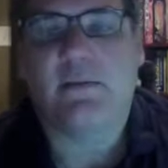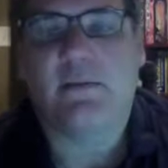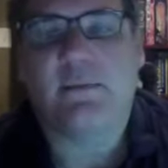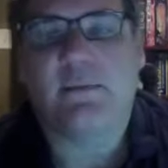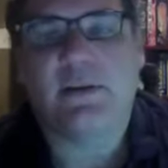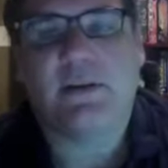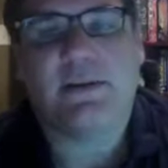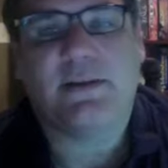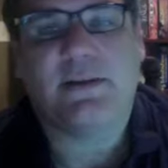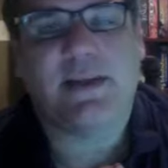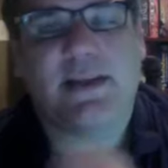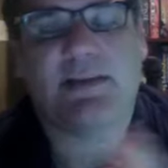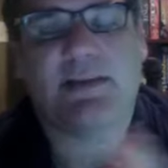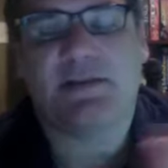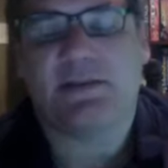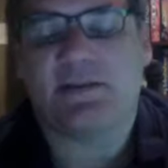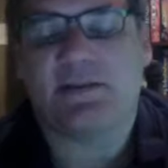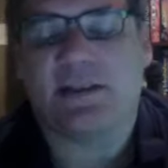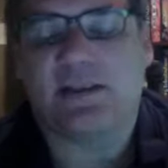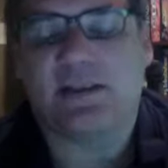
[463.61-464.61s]
But
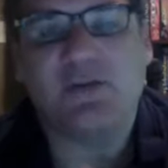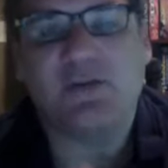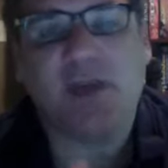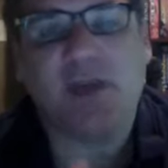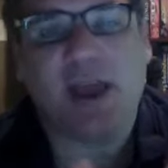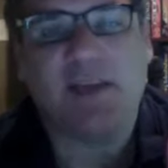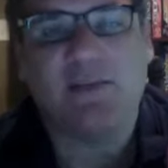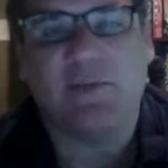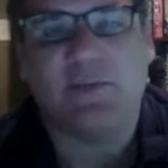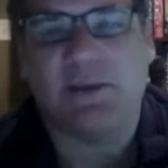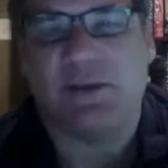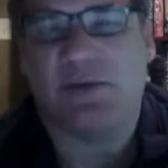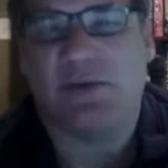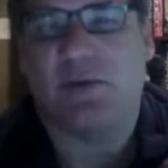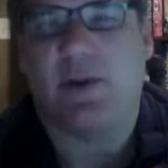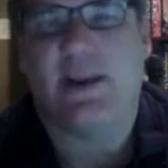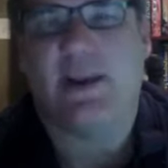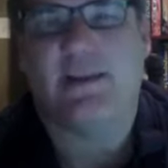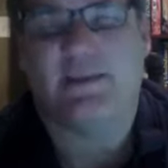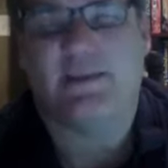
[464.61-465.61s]
it drives me
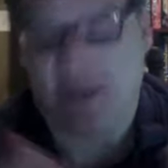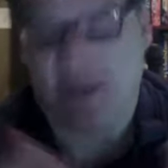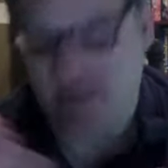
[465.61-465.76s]
crazy.